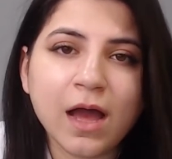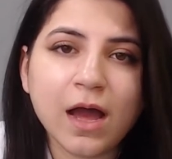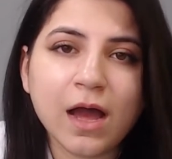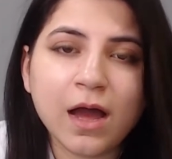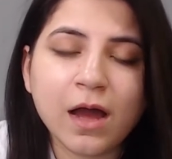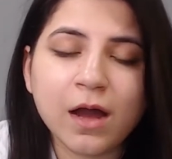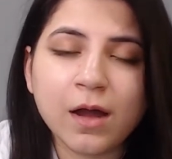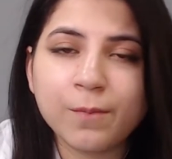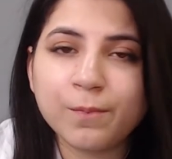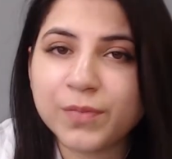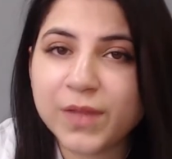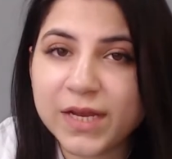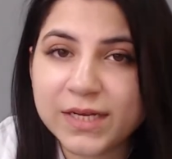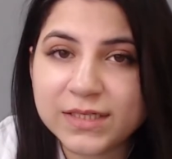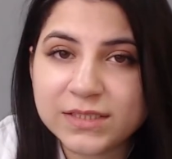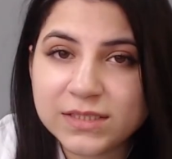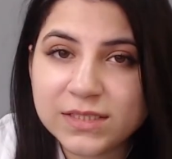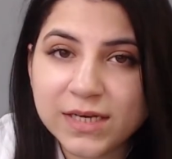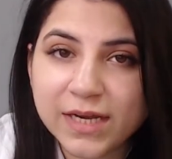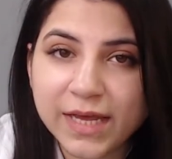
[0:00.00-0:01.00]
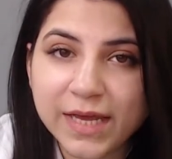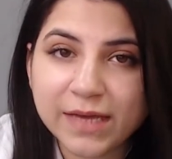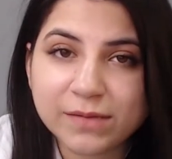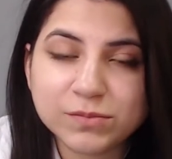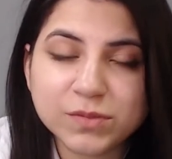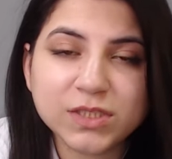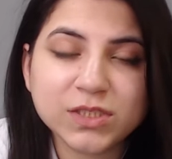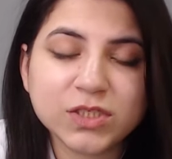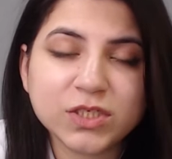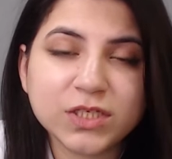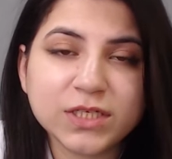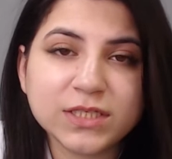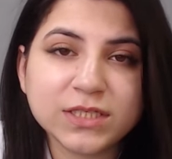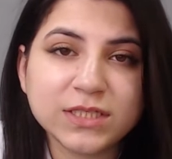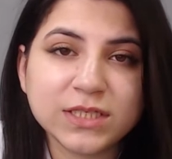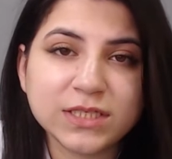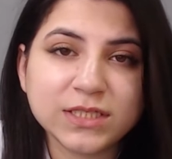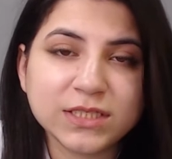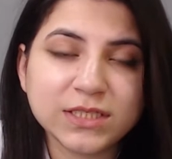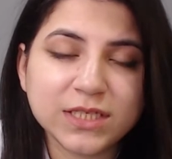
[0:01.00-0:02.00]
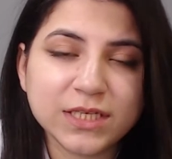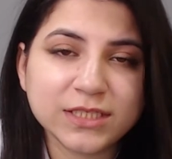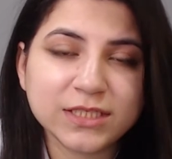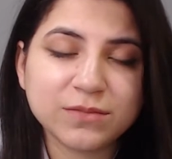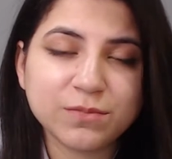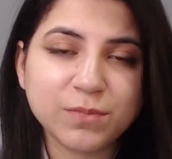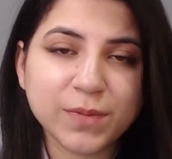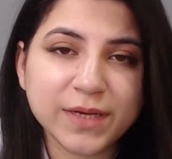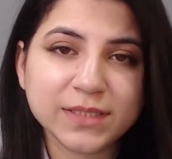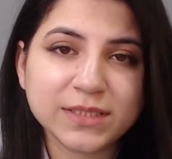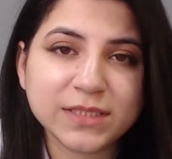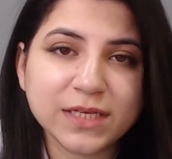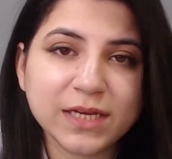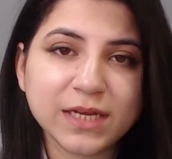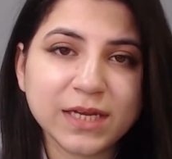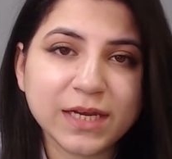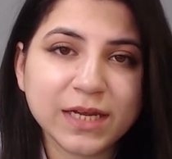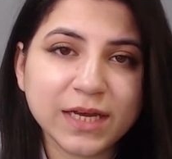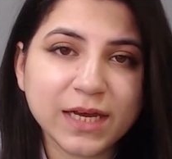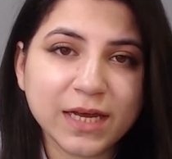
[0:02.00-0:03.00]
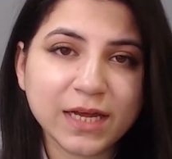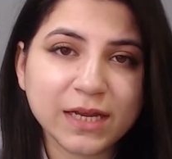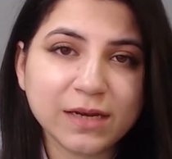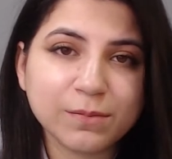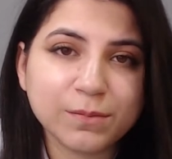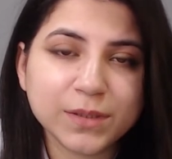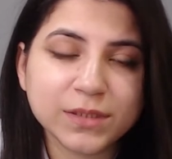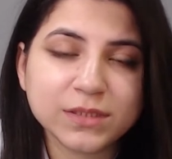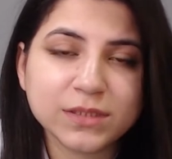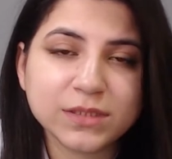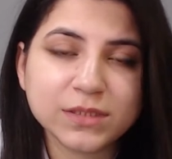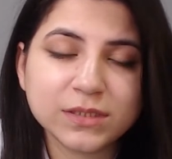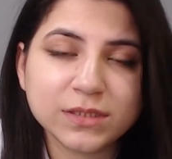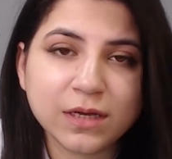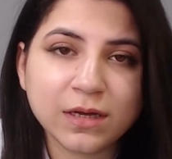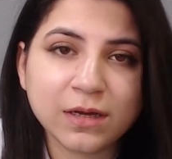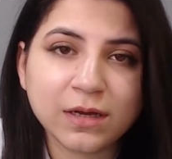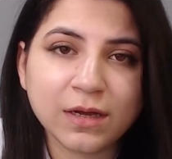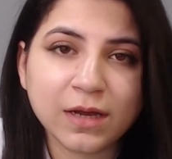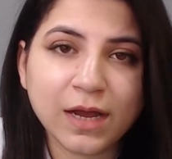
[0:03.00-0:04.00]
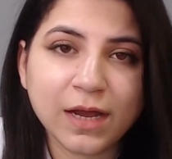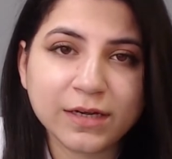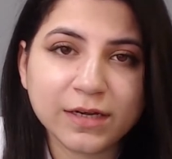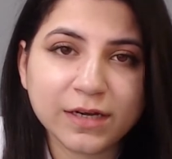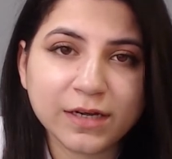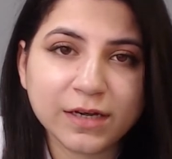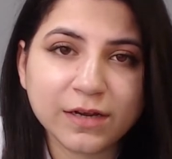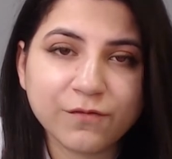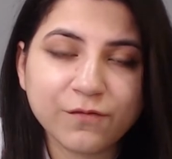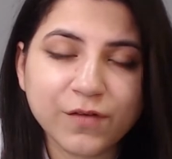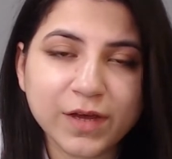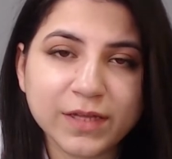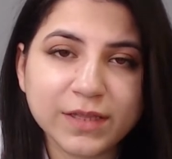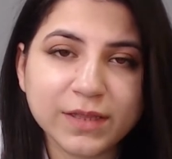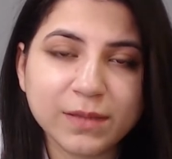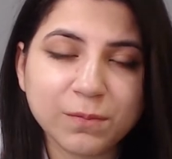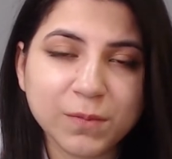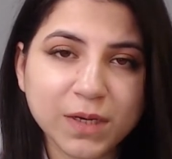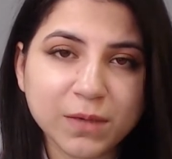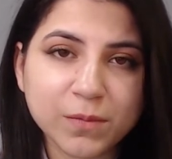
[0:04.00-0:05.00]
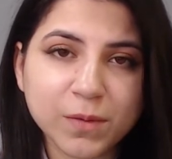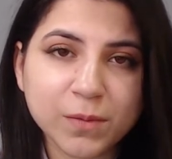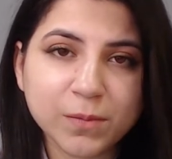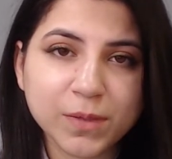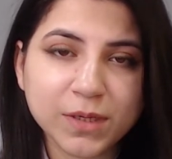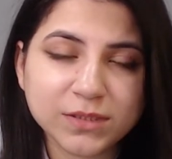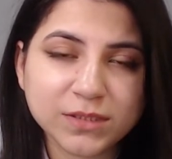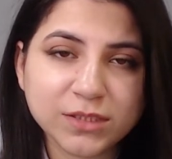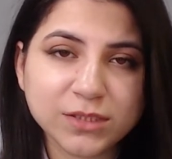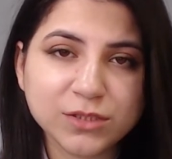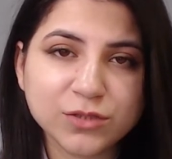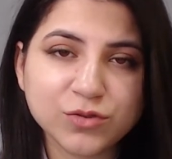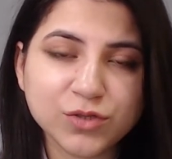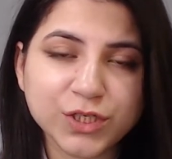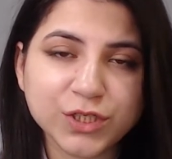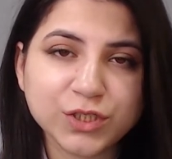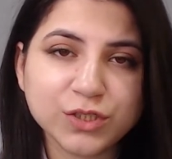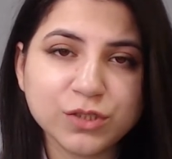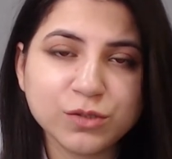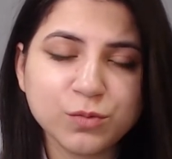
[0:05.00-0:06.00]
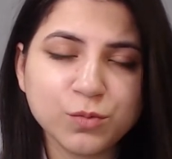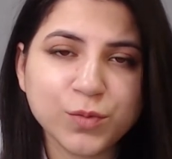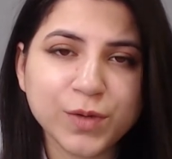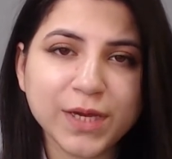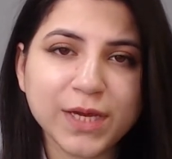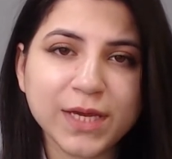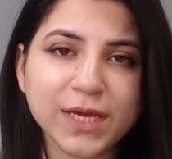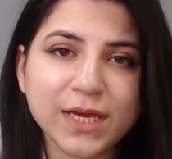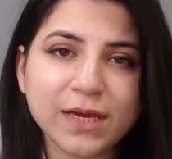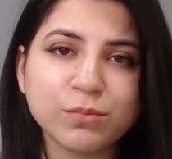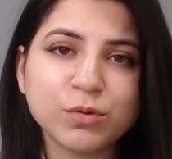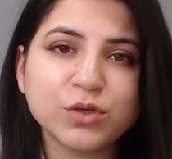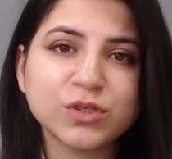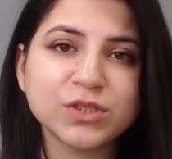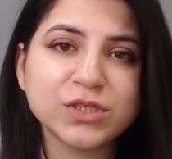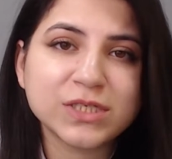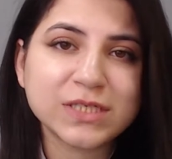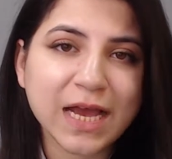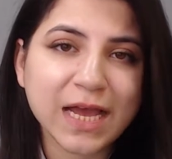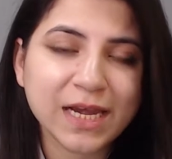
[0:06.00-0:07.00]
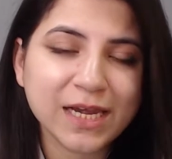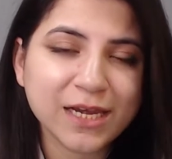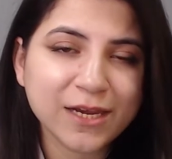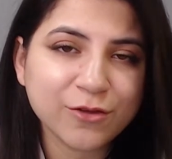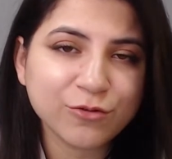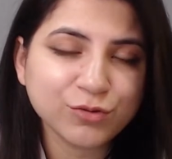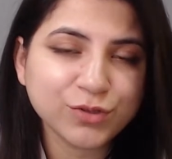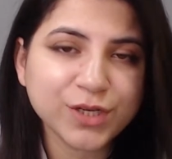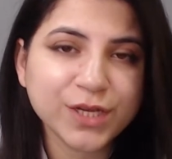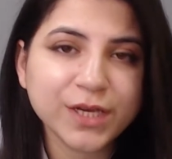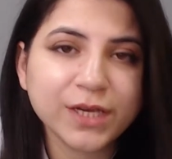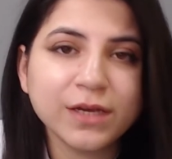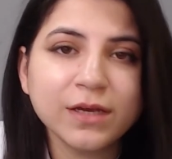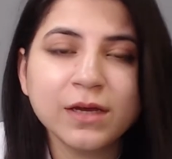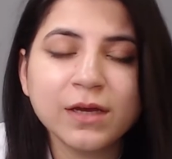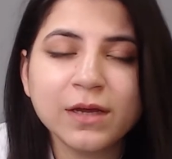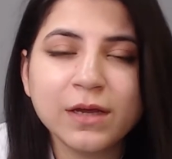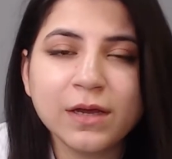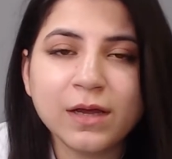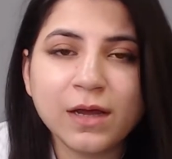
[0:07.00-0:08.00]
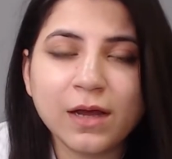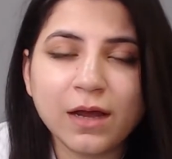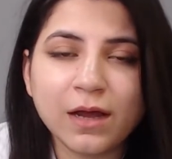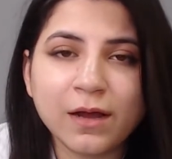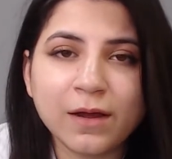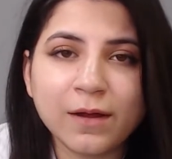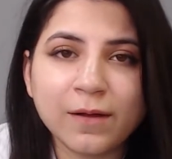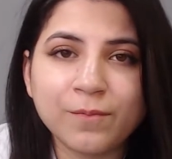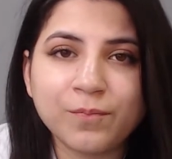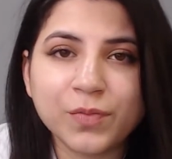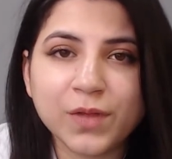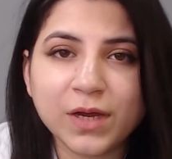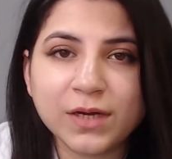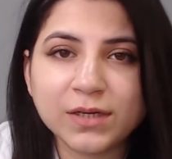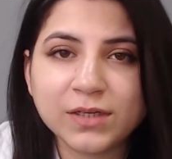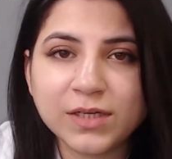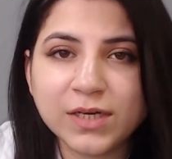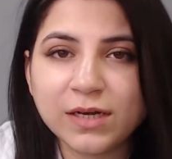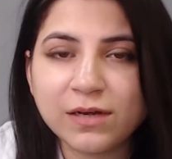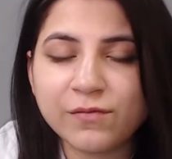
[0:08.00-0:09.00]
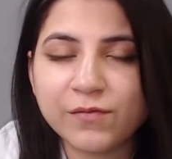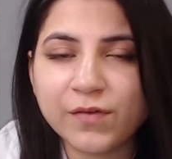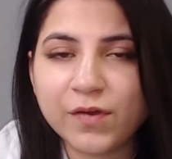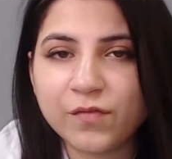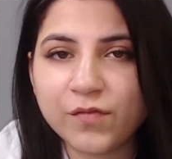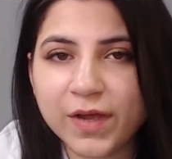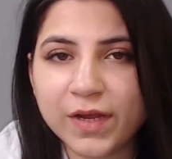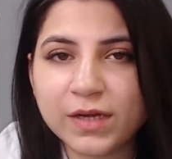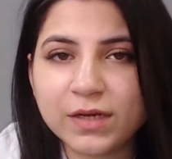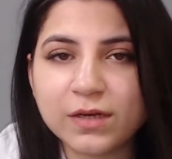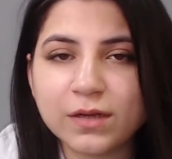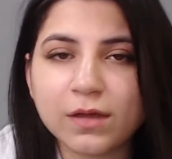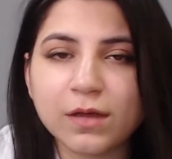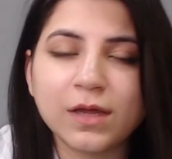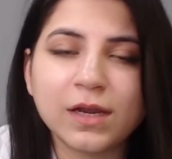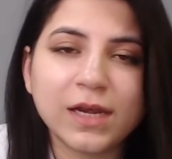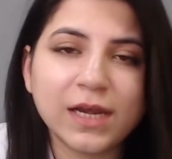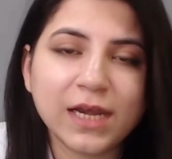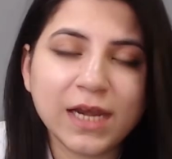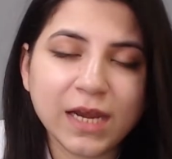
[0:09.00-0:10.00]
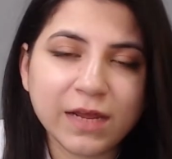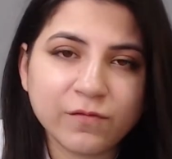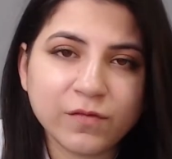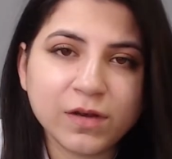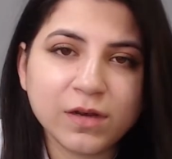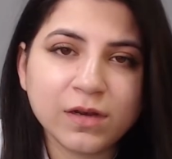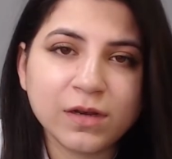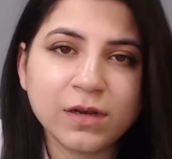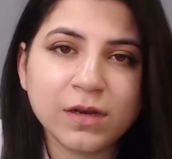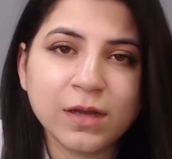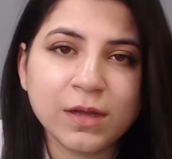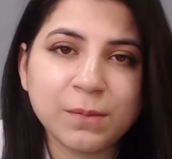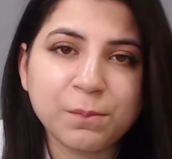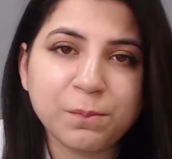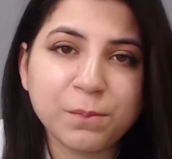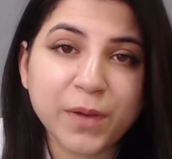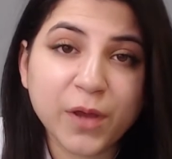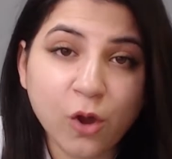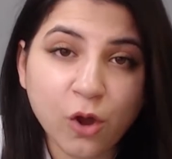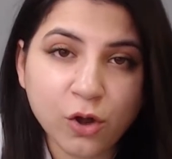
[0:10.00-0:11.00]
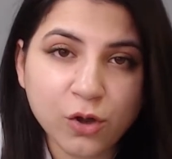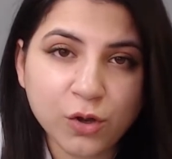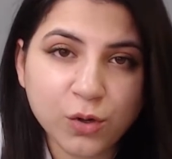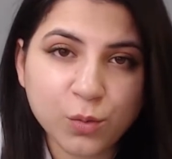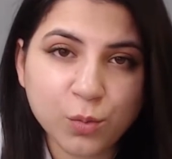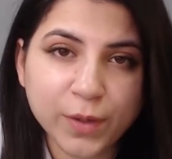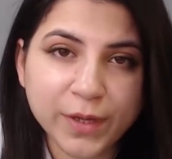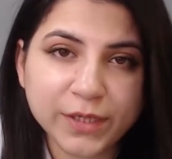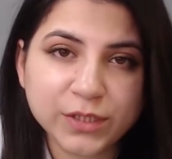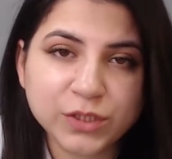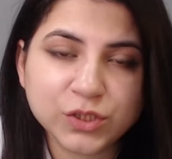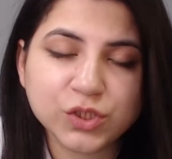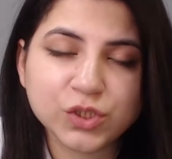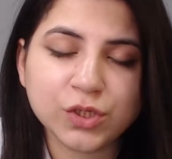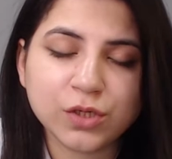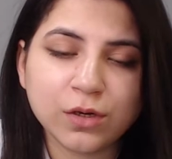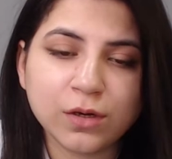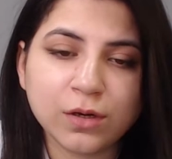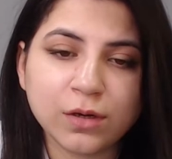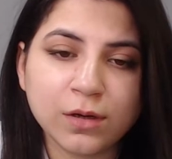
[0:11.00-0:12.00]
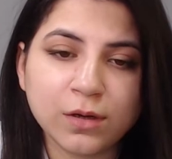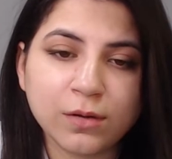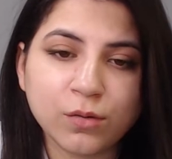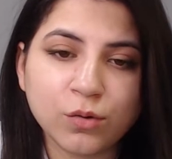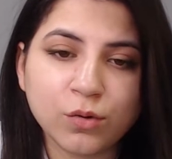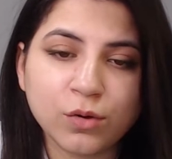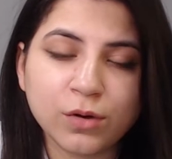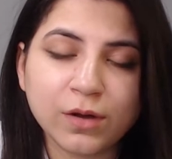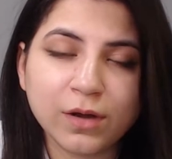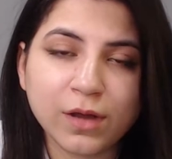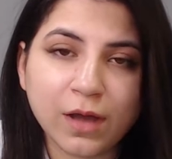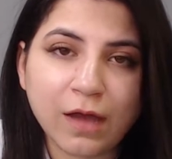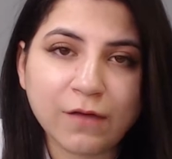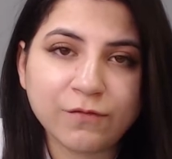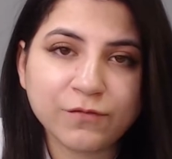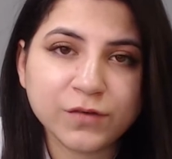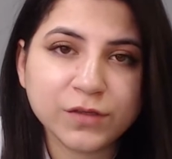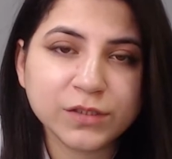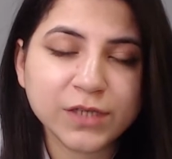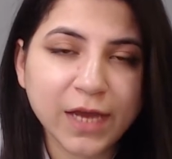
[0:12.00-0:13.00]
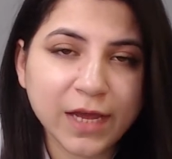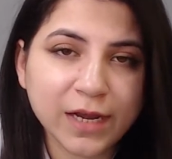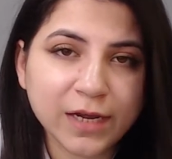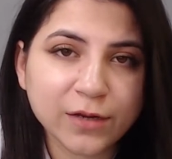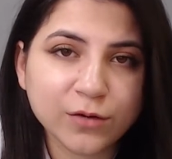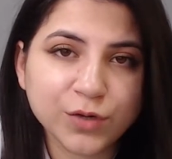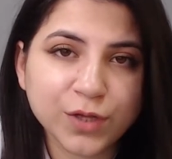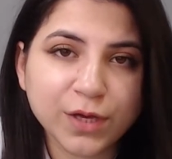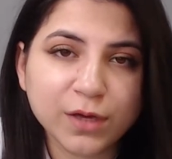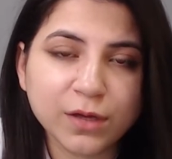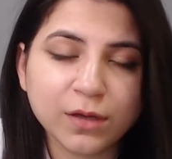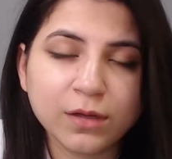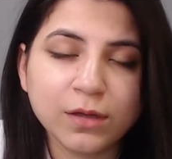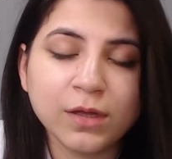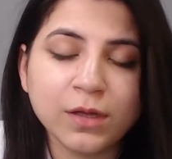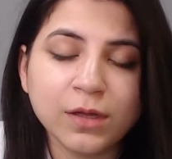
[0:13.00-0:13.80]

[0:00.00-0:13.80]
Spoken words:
As the name suggests, this test basically helps us identify the minimum concentration. We keep on diluting until we find a level beyond which, or after diluting,